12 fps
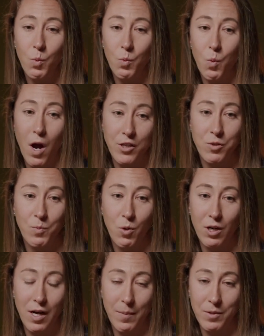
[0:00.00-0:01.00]
watch
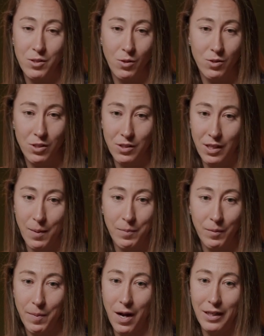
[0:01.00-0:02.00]
more episodes. There's a
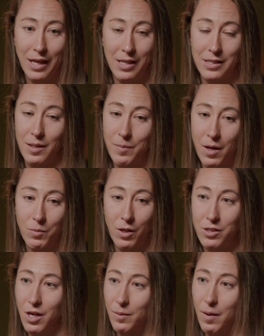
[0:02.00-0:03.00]
couple of podcasts that I'm on where
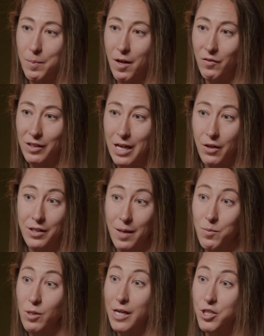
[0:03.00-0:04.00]
I talk about pelvic health,
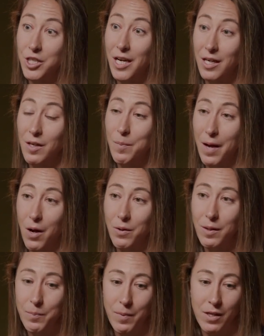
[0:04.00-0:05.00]
get more educated about
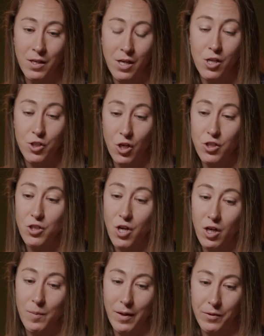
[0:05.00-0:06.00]
it, but start to
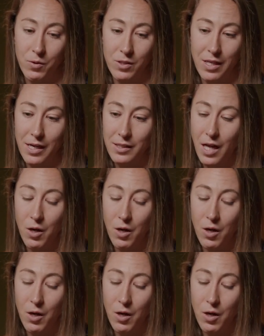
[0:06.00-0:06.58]
talk about those things.